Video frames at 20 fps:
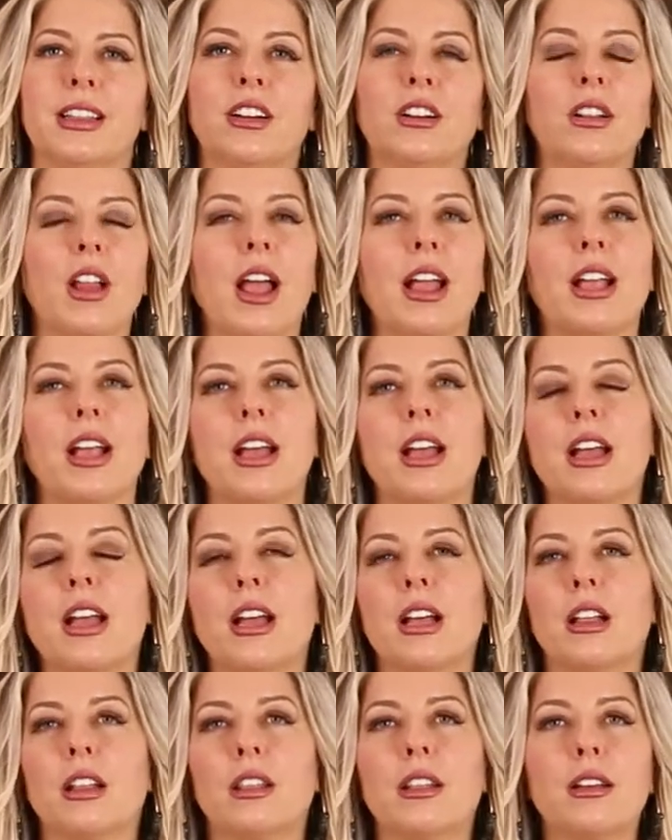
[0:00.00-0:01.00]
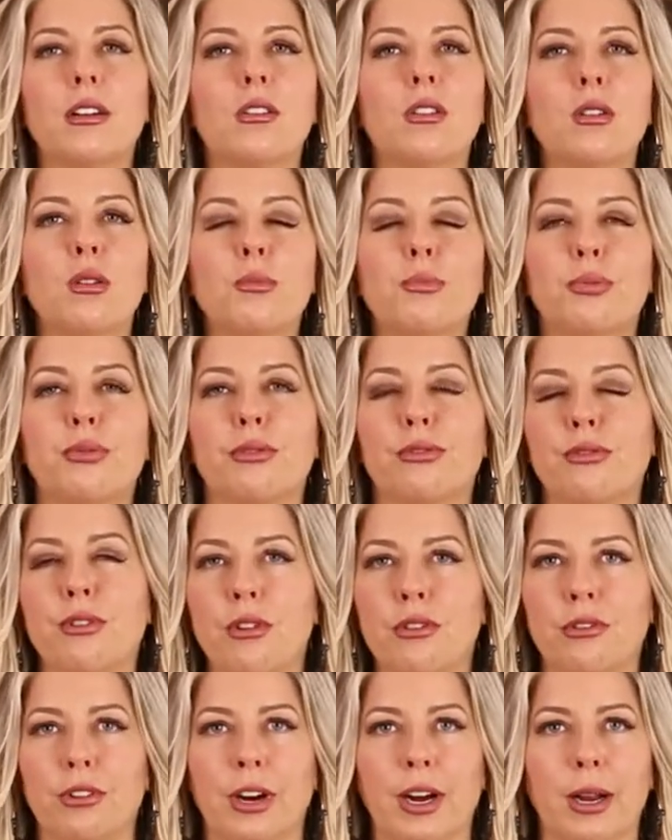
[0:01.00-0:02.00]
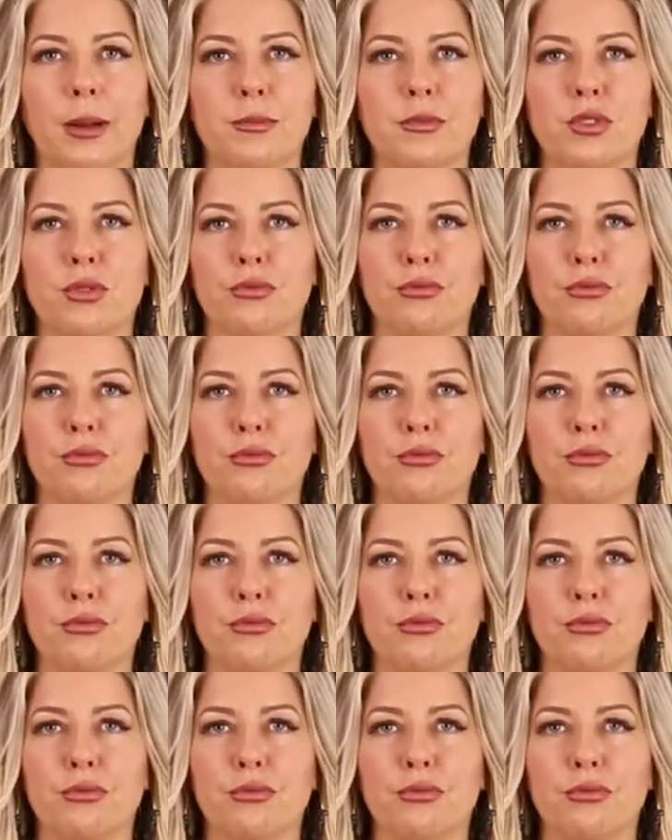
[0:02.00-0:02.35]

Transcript: They're like little programs